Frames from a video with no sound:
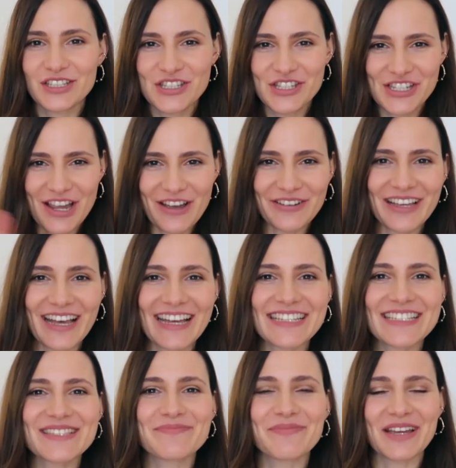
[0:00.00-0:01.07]
Ciao
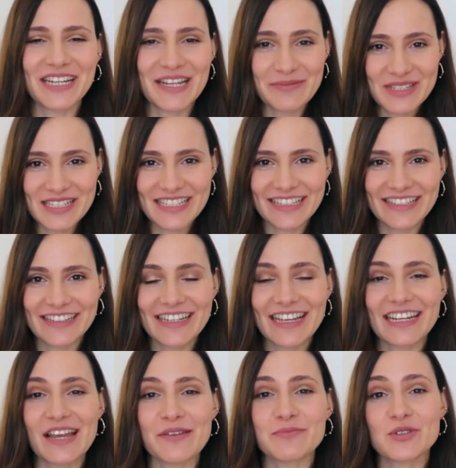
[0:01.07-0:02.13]
guys, my name is Yuri
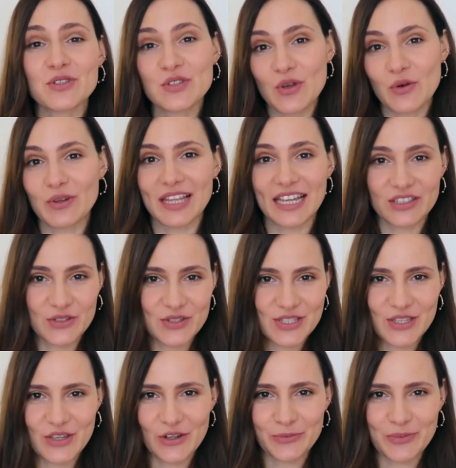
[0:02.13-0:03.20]
and I'm so glad to
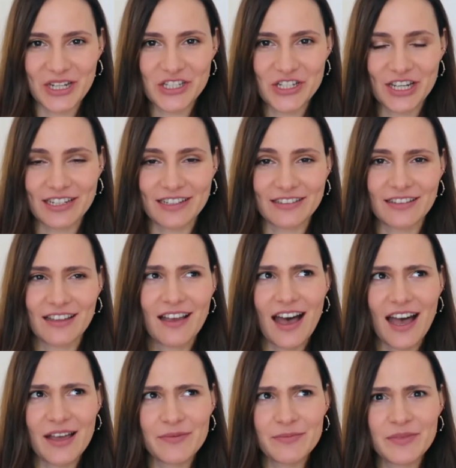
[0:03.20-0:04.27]
see you on my channel.
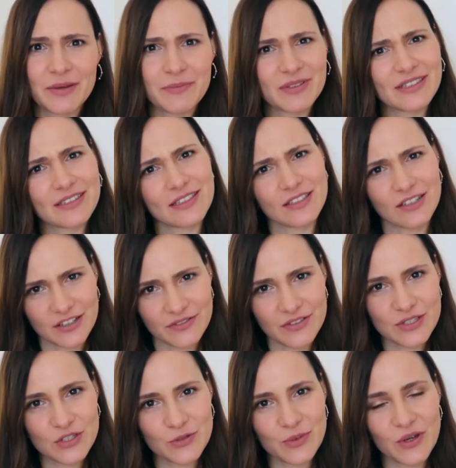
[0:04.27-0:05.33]
I'm a bit
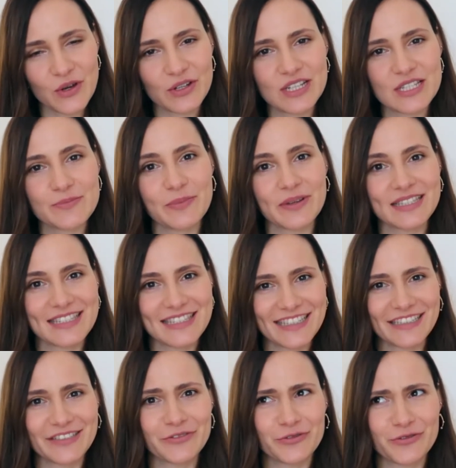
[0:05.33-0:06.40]
nervous to be honest, but
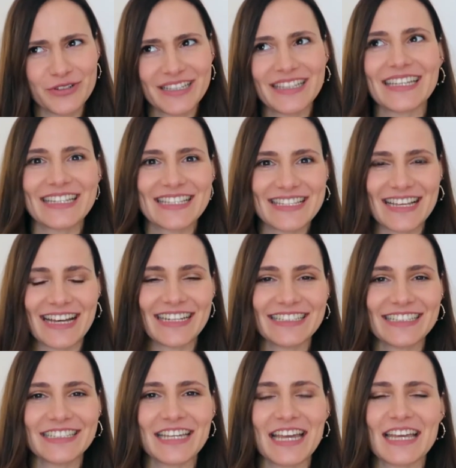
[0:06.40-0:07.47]
still really
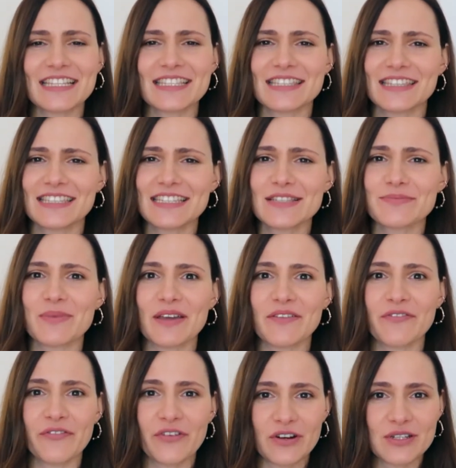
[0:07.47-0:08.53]
excited as this is my
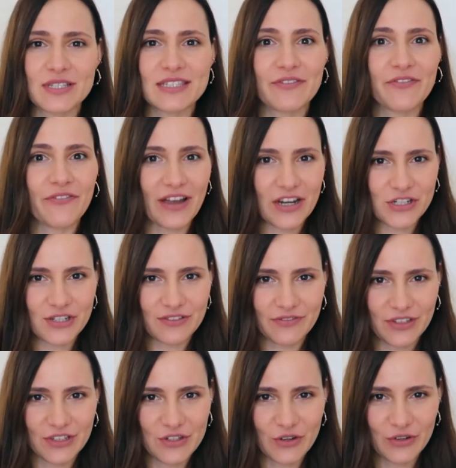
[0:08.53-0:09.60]
first fashion
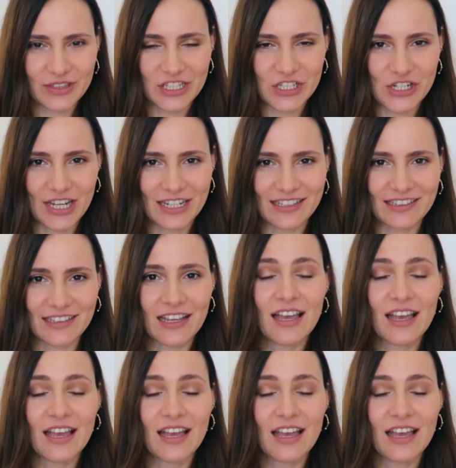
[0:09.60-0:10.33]
video on the channel.